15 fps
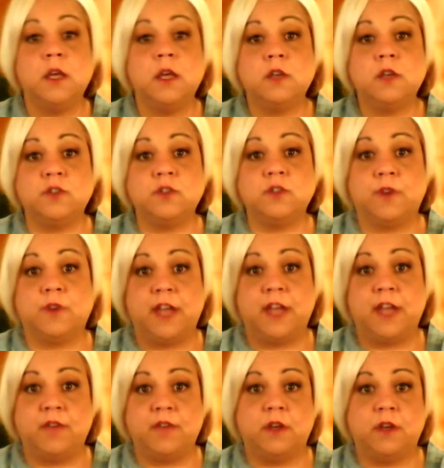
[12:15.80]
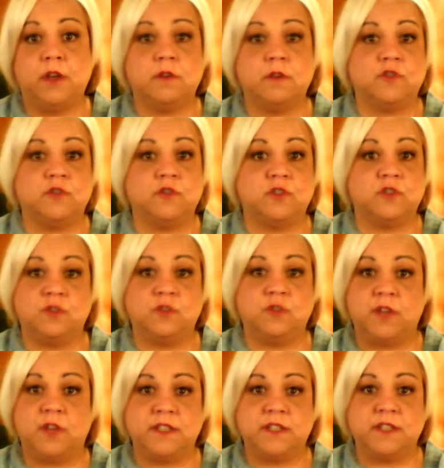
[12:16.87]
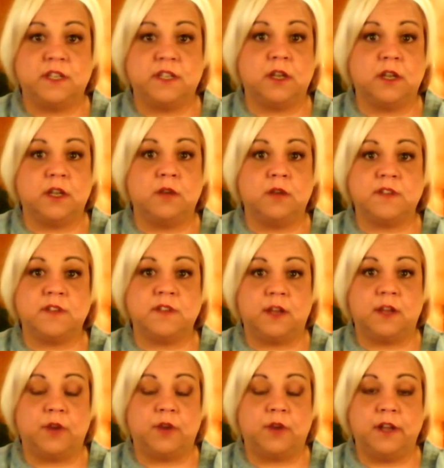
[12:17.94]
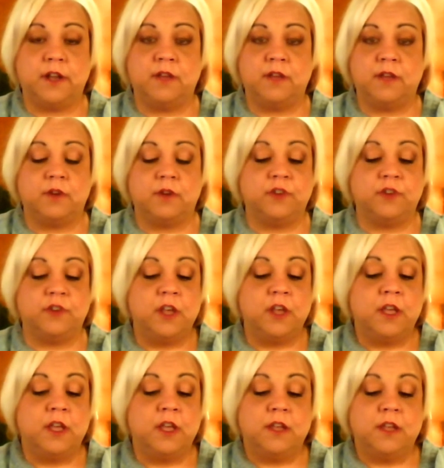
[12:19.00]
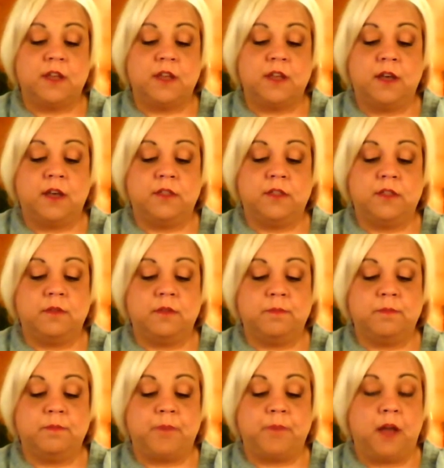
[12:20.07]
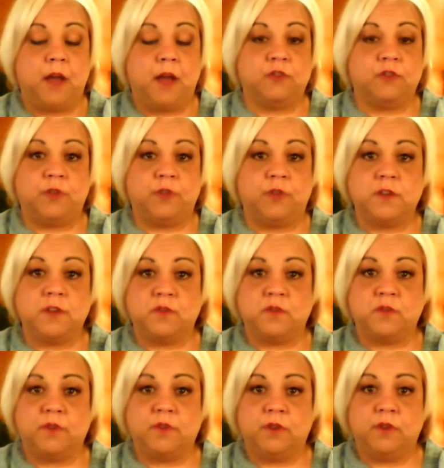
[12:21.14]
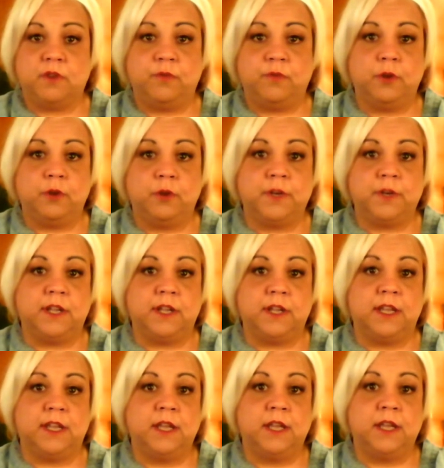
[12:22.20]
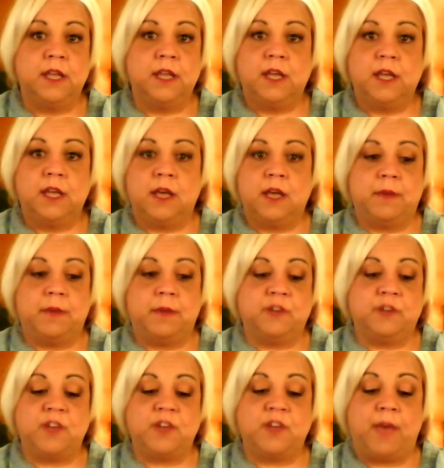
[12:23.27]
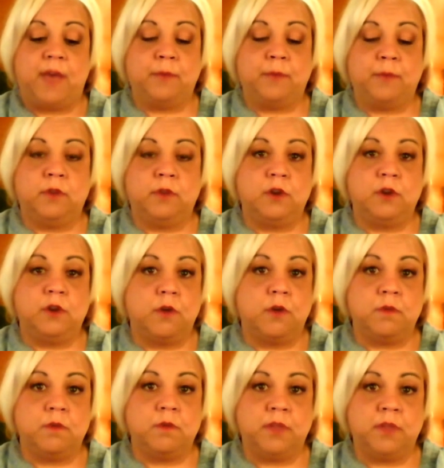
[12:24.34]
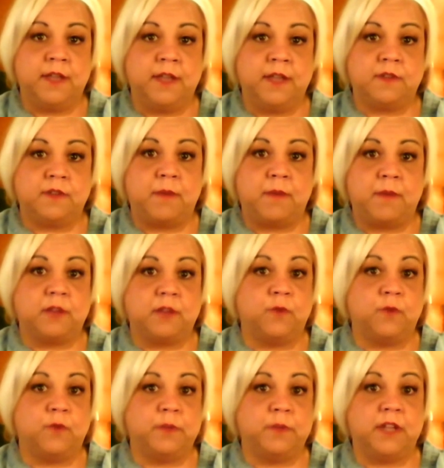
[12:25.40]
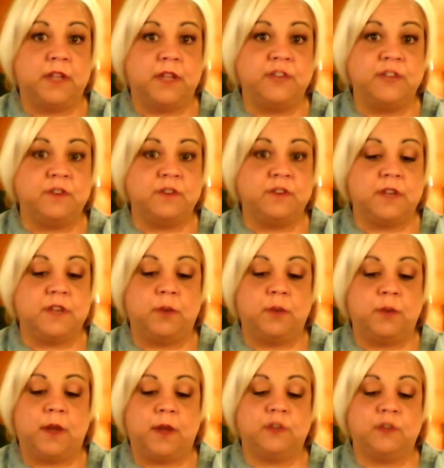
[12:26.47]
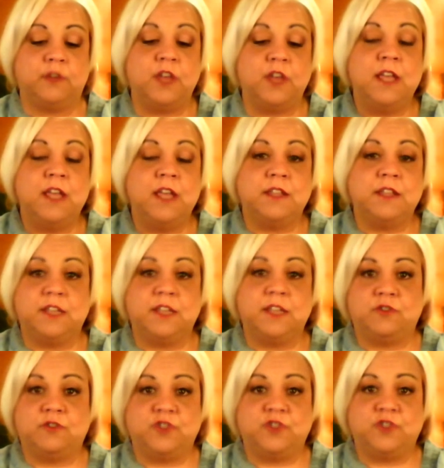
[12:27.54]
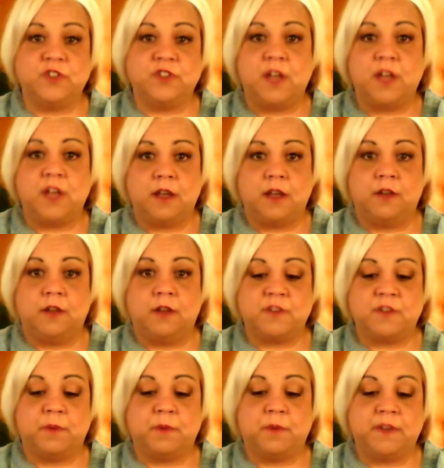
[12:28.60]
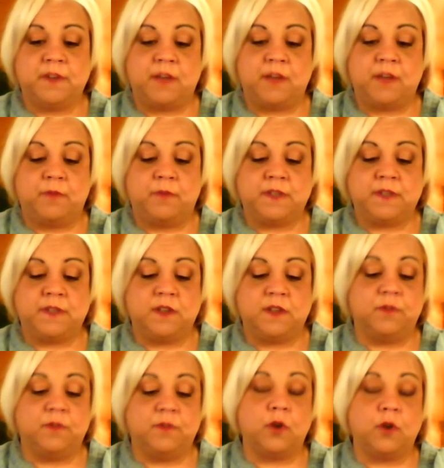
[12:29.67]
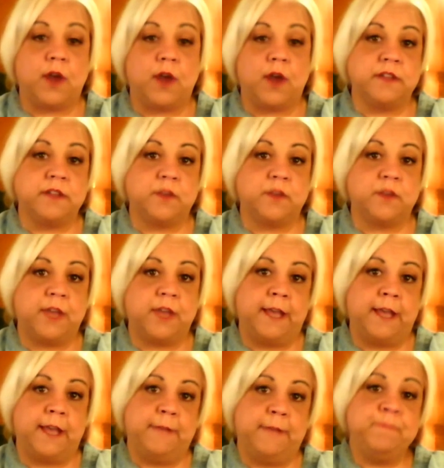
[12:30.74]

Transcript: 2 very heavy coats, just 2 nice thin coats, and I had great coverage. The polish flows on very fluidly. I just have absolutely no complaints about the formulation of the nail polish. These are just not colors I would have picked out for myself. The gray is okay,